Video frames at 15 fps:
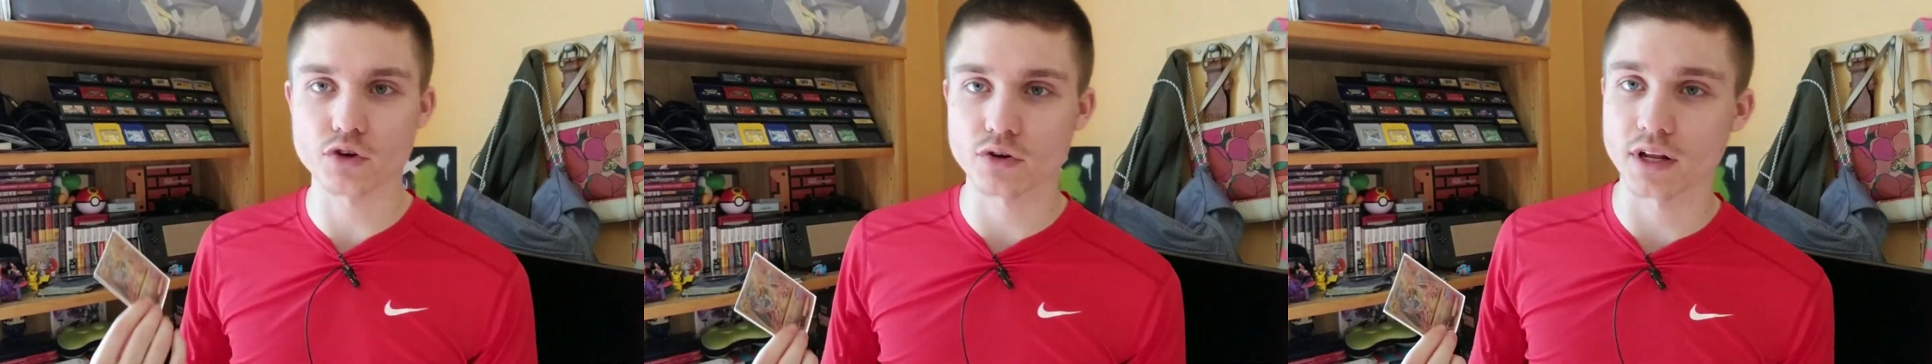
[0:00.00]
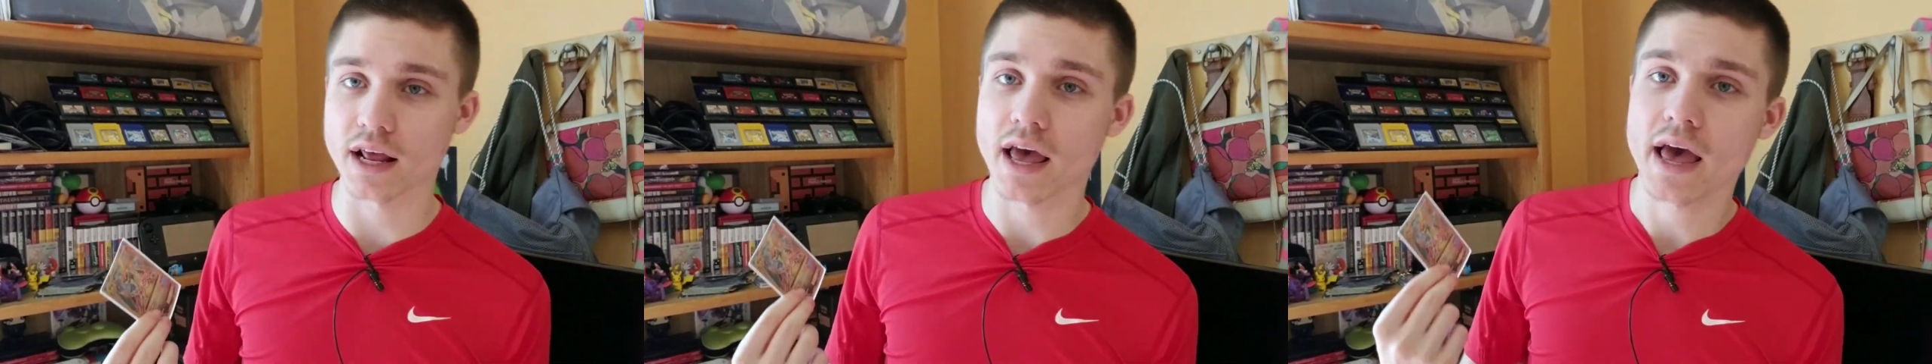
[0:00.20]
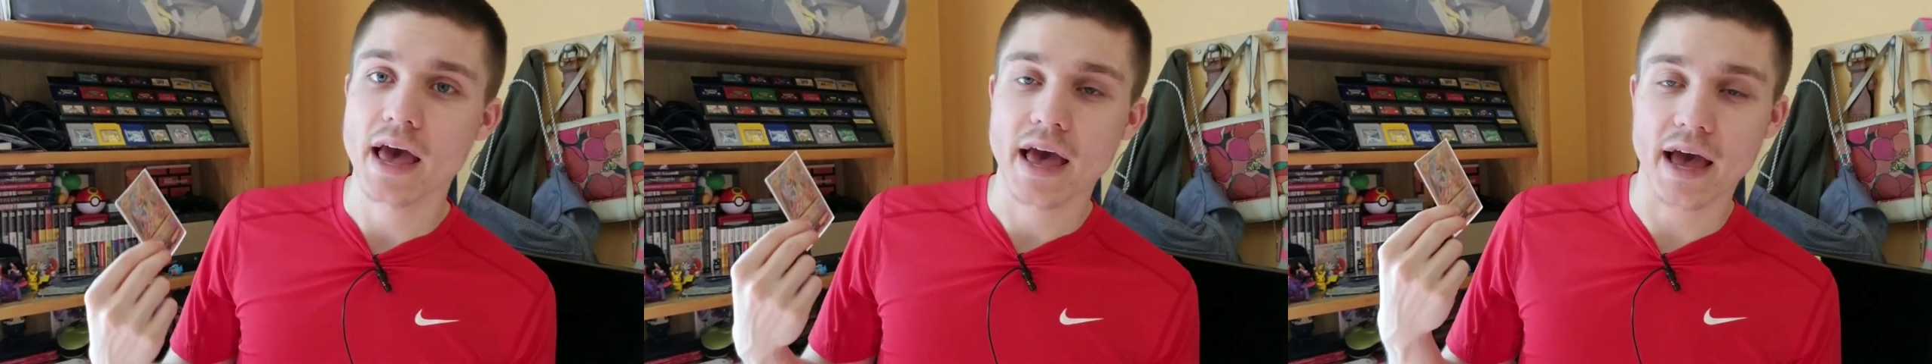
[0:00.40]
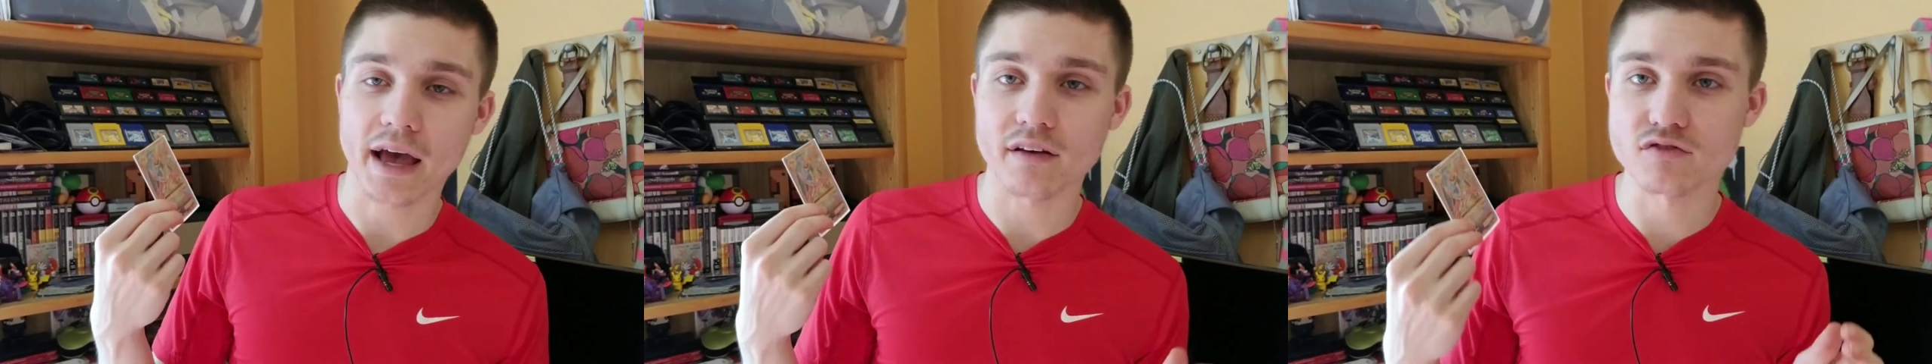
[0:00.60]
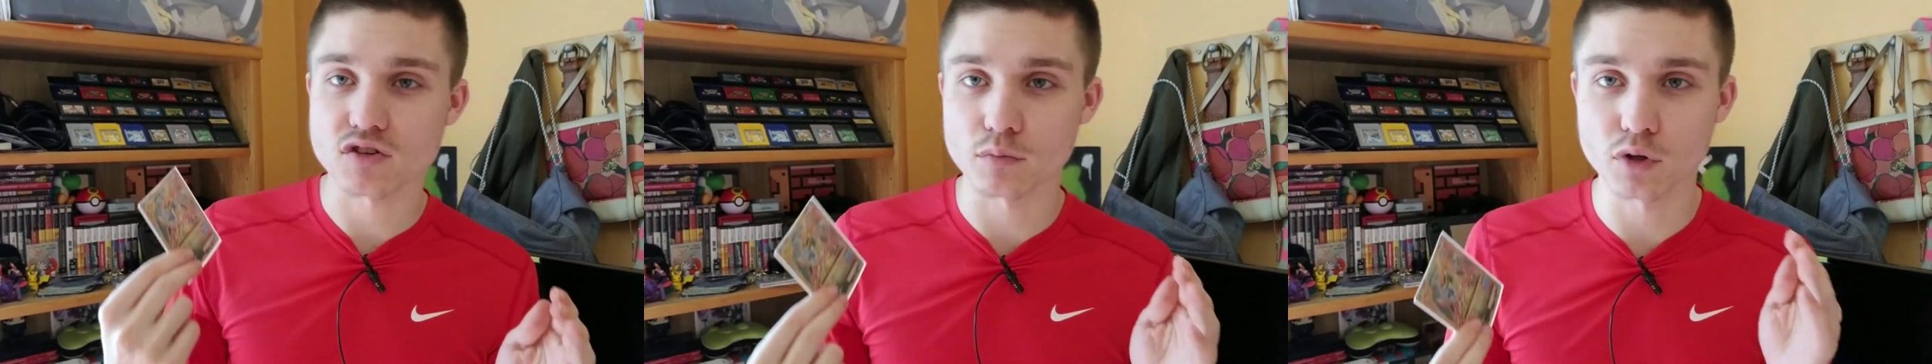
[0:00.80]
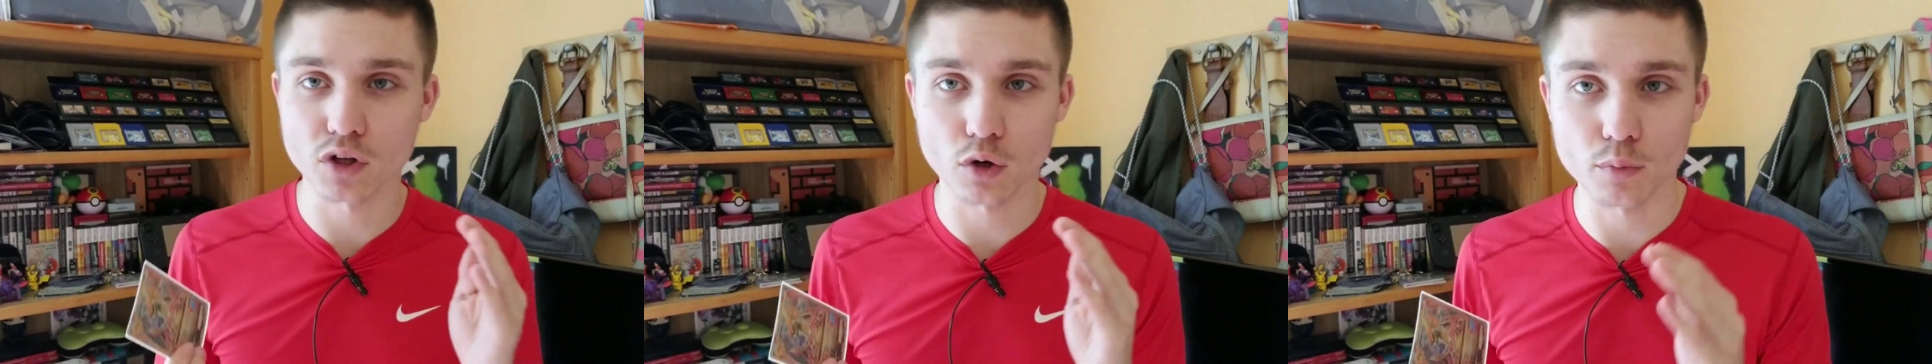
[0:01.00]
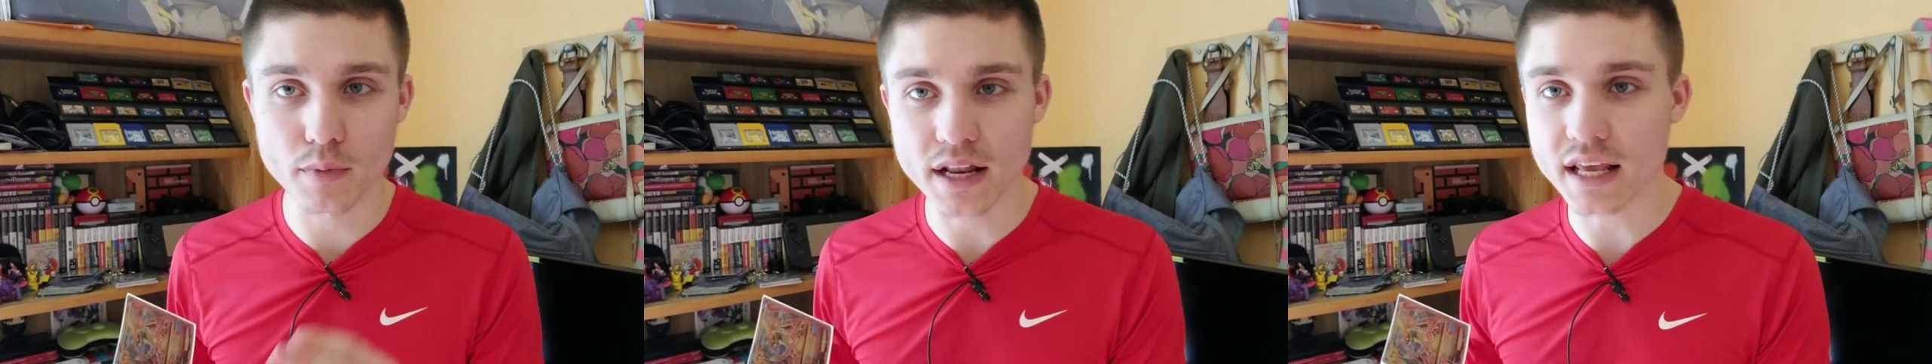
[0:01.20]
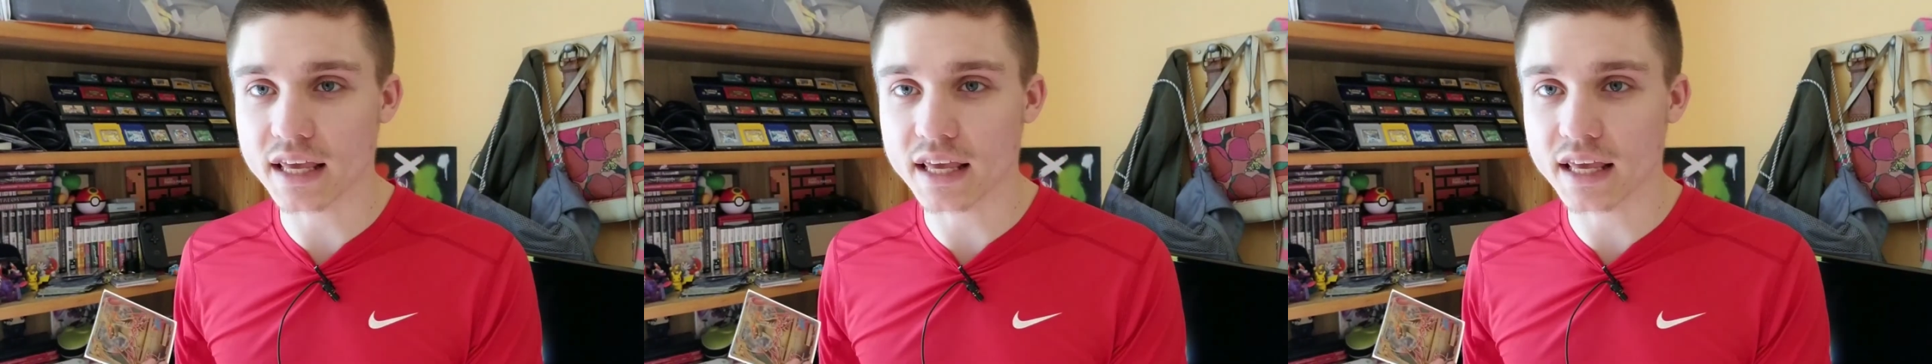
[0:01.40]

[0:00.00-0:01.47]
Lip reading: If you could have some little